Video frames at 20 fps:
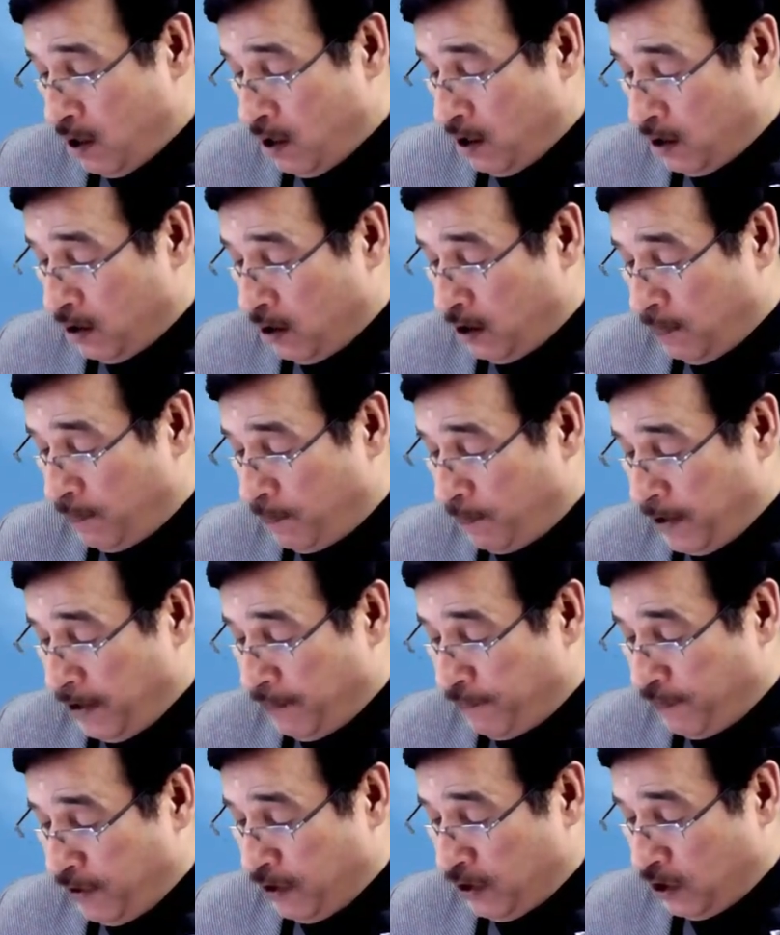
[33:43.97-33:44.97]
Now
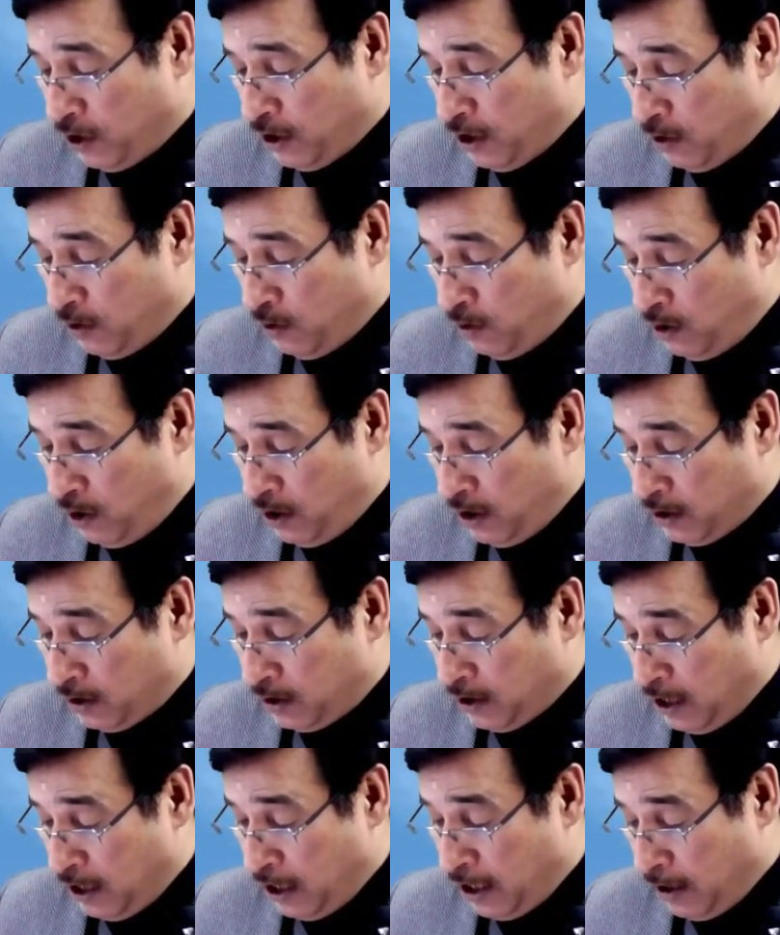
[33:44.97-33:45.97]
preference shareholders
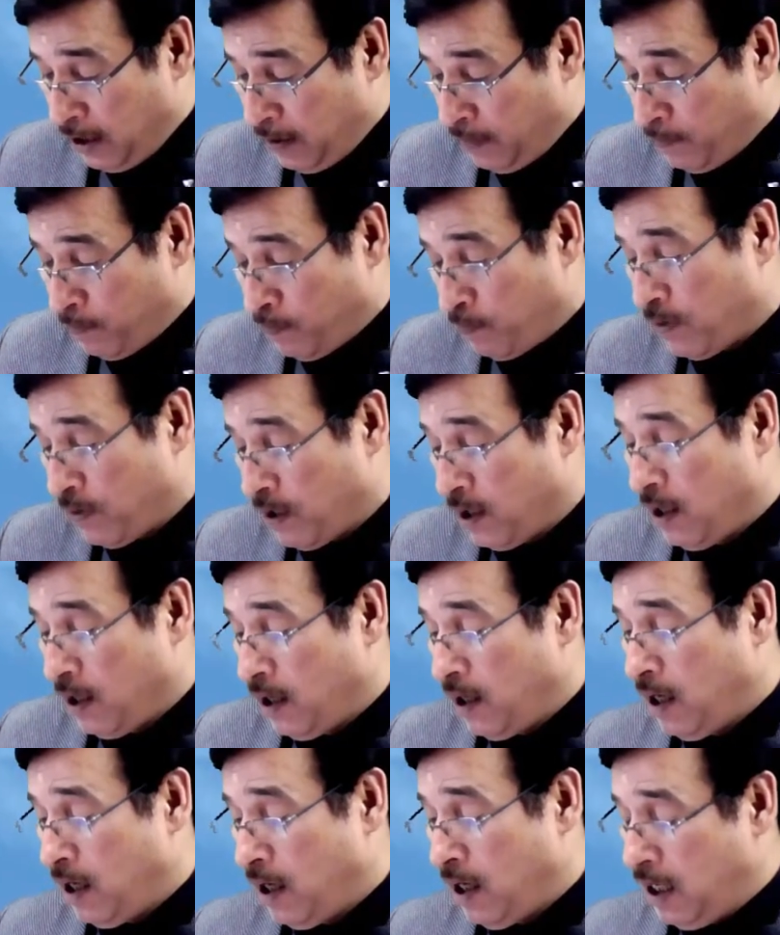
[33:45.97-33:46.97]
claim
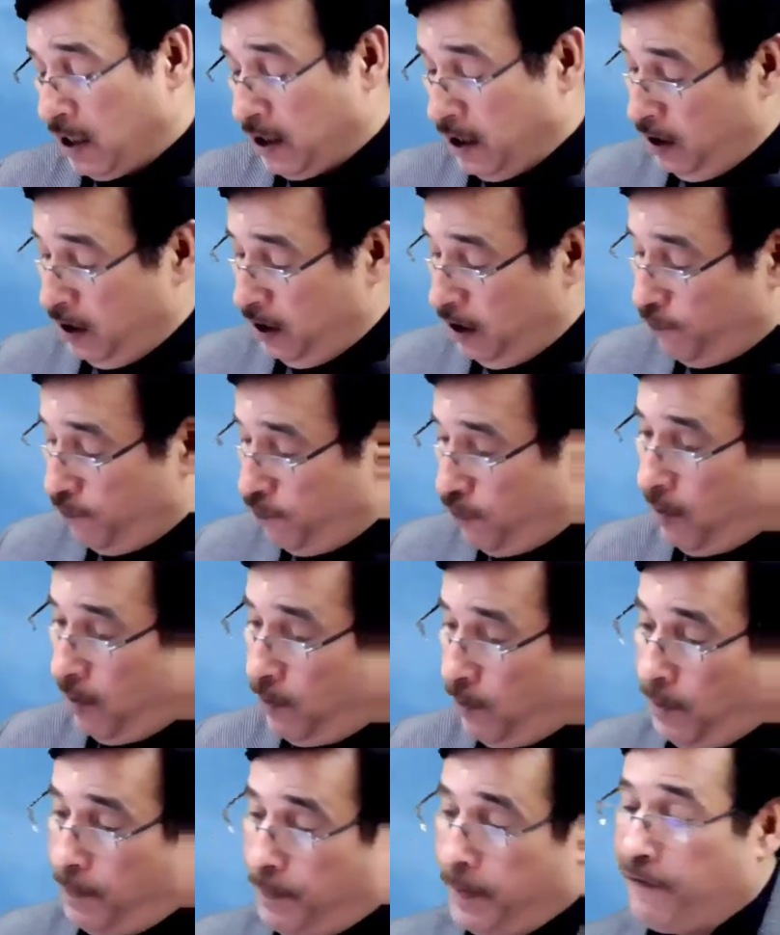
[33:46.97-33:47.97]
are in the form
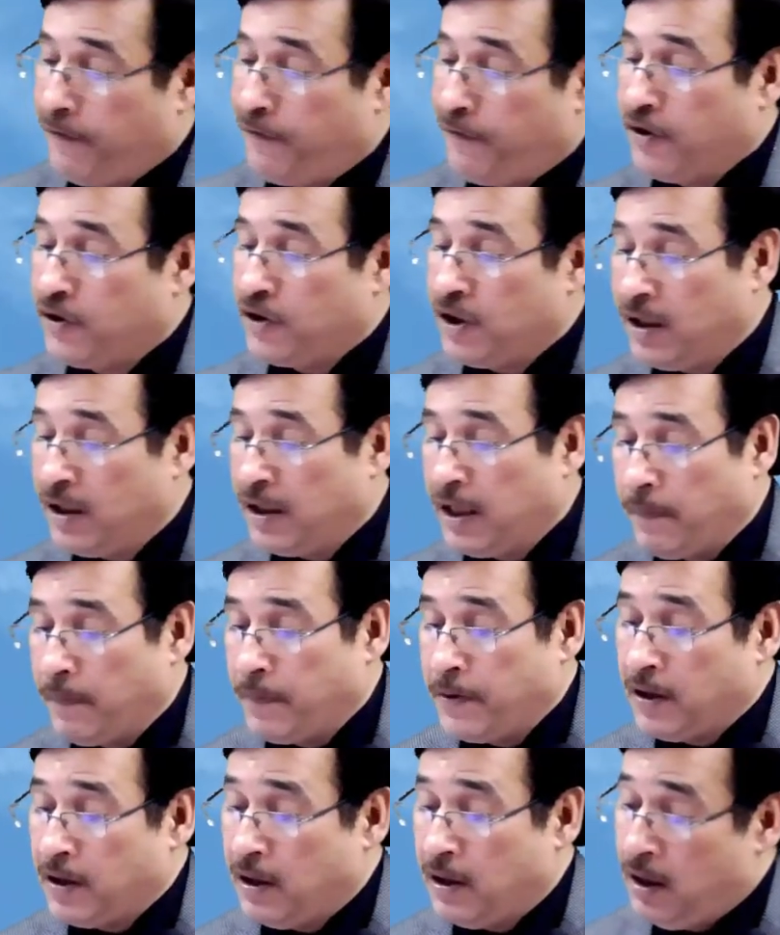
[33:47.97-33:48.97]
of preference share
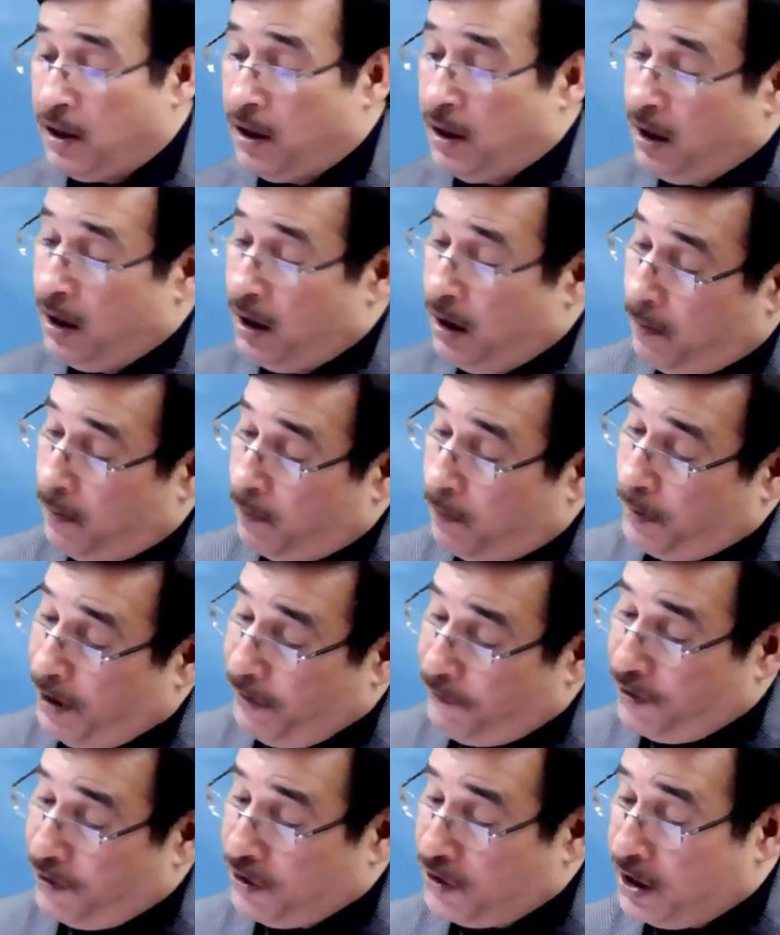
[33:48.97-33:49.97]
capital.
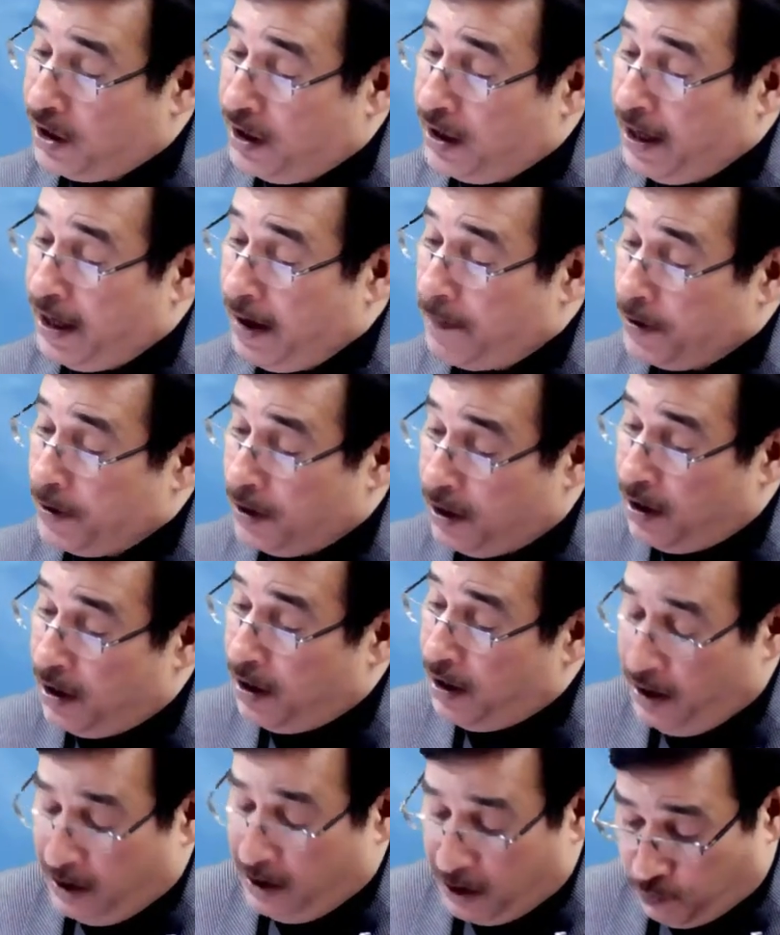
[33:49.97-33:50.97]
Preference share capital
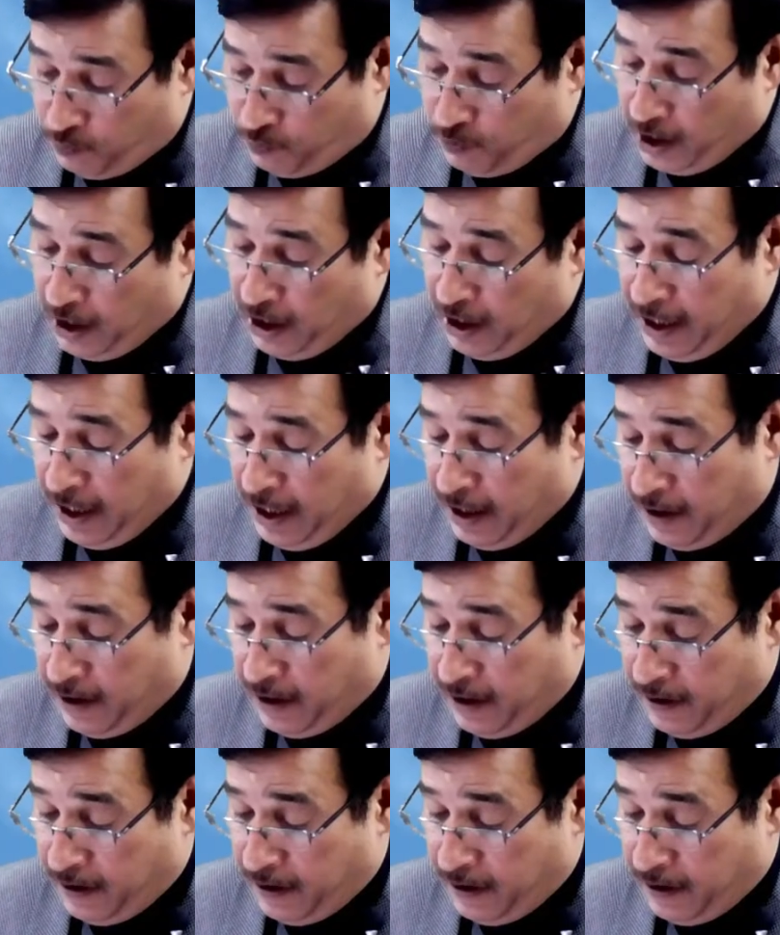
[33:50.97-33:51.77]
is 1 lakh.